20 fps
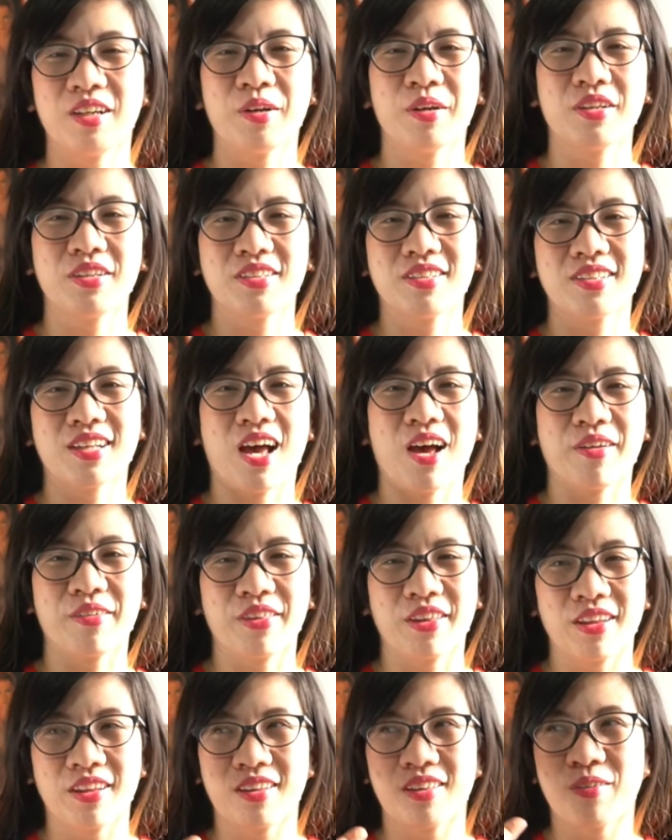sound,
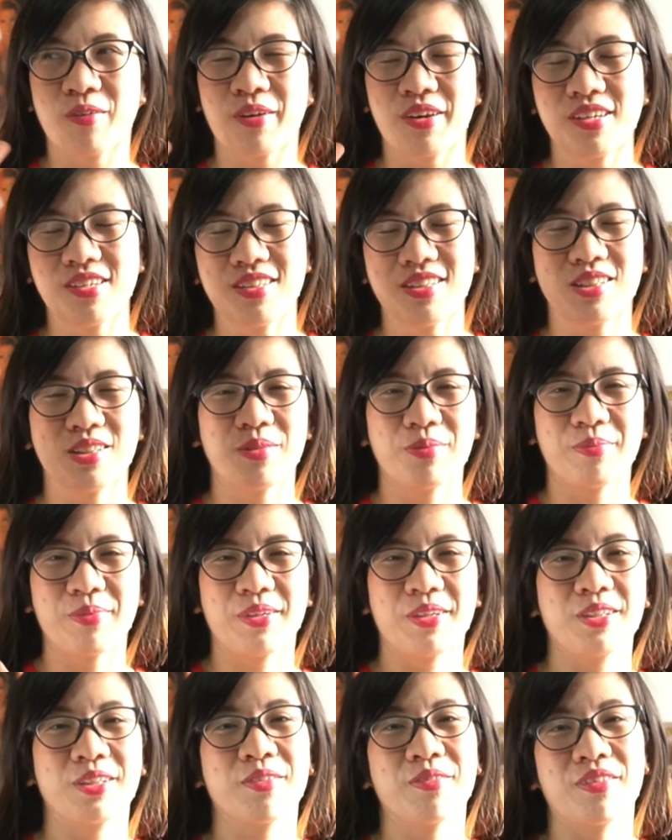the noise
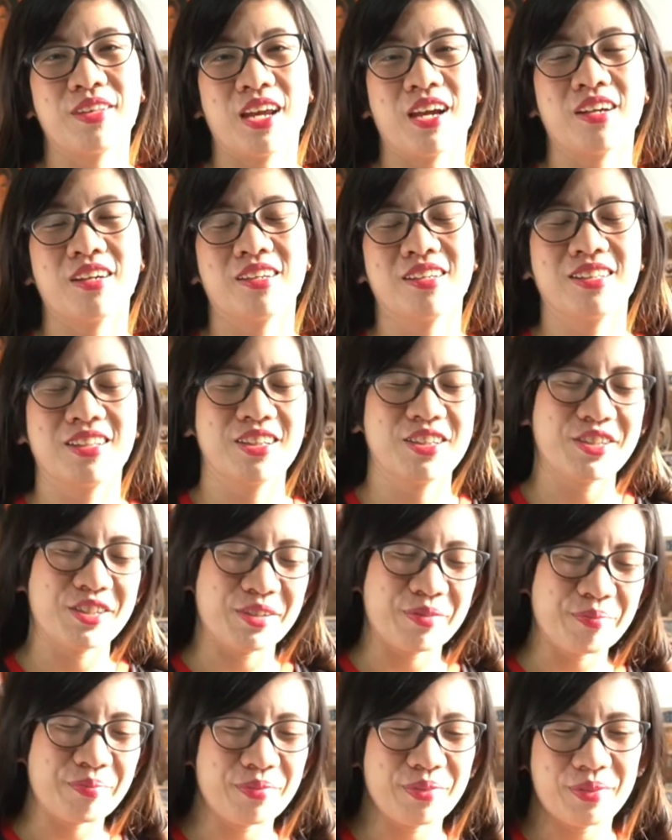because of the air condition.
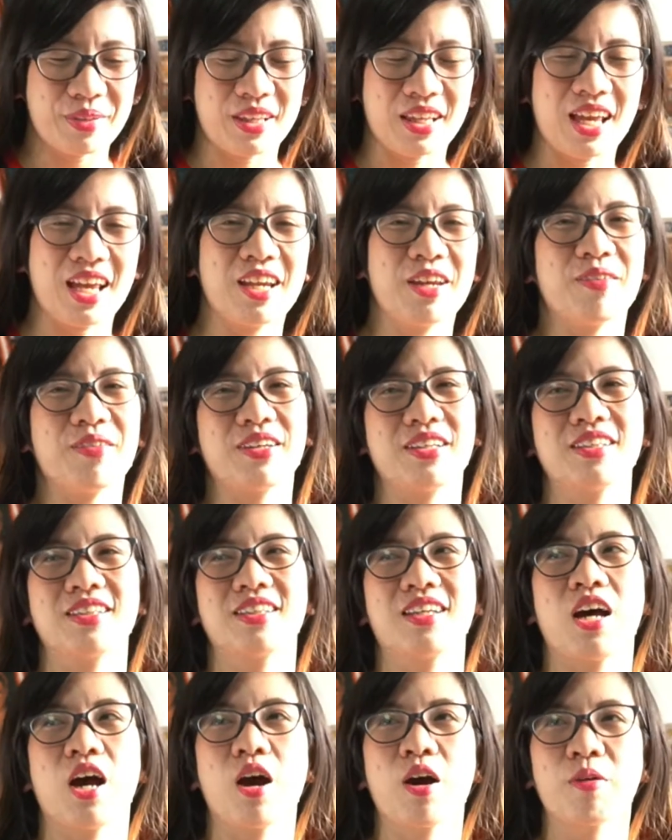Anyways,
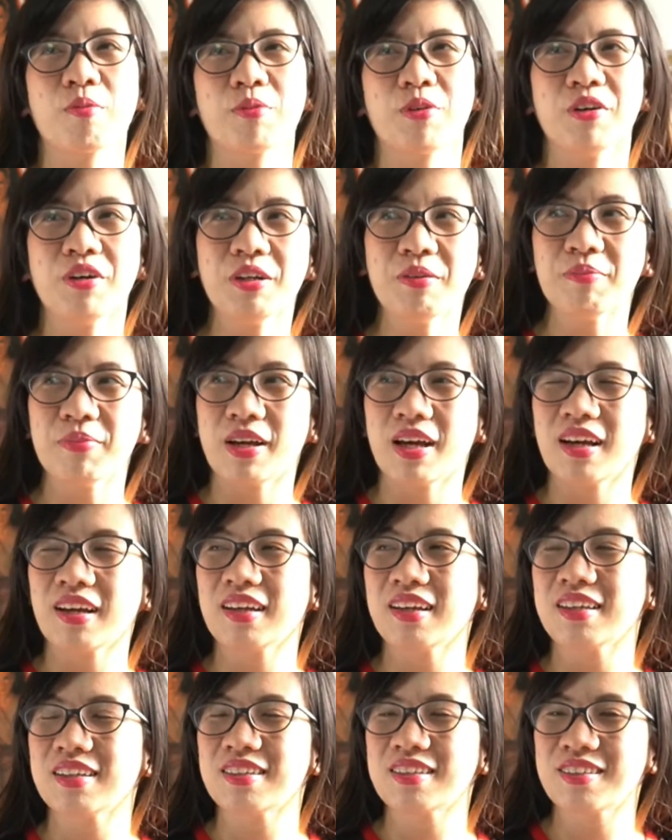going back,
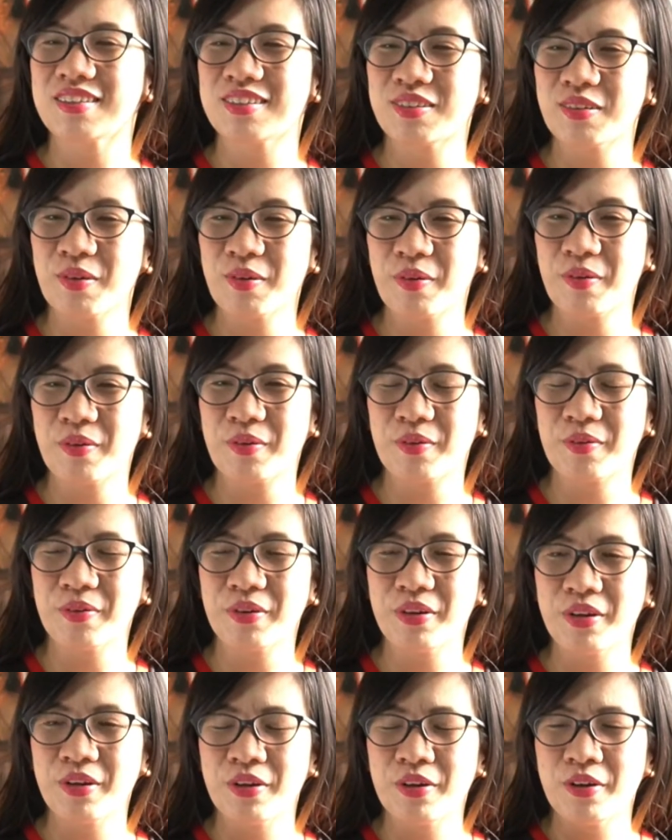so
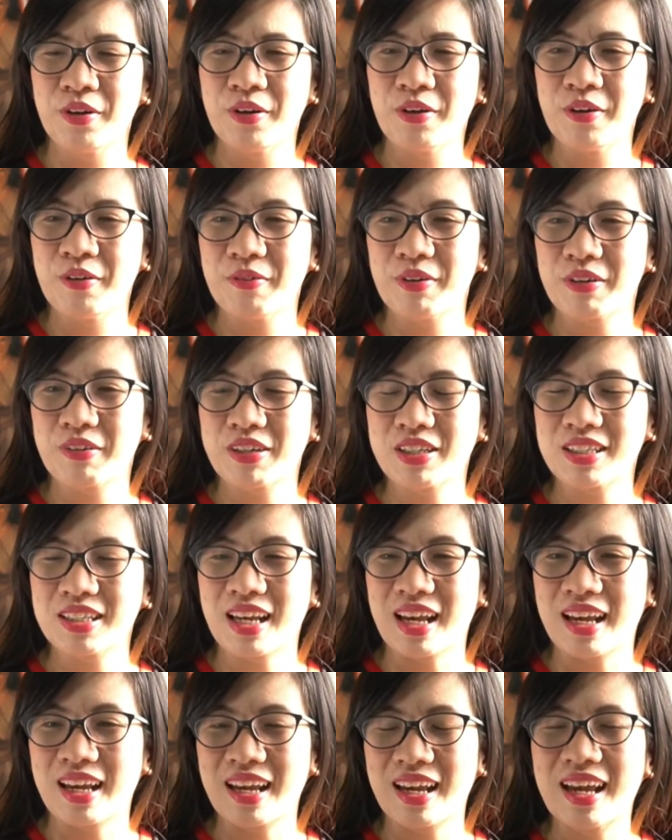where was
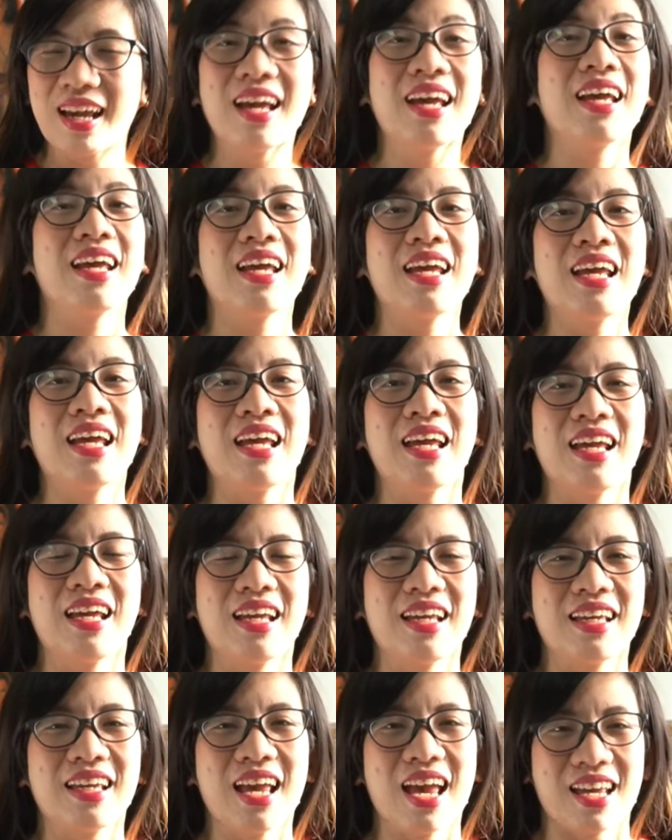I?
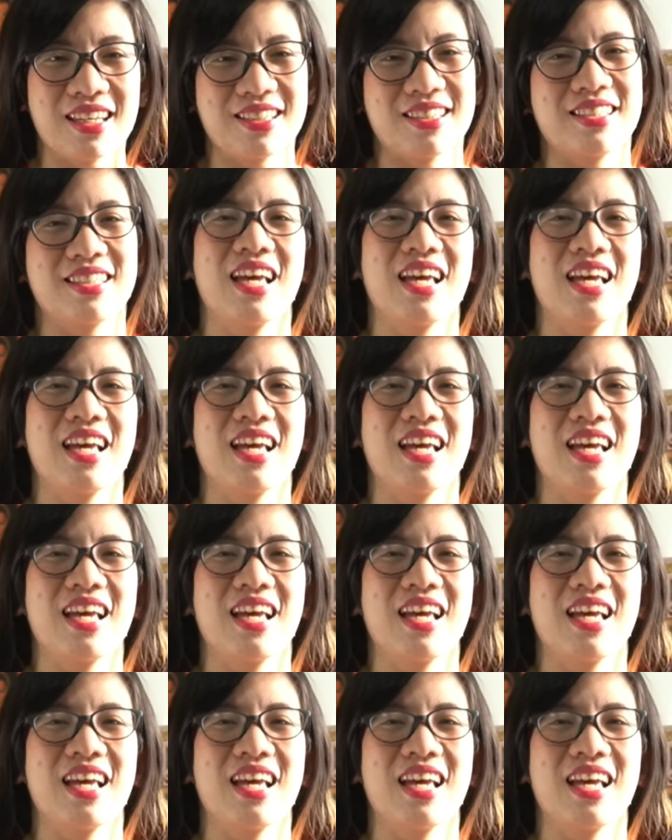Yes.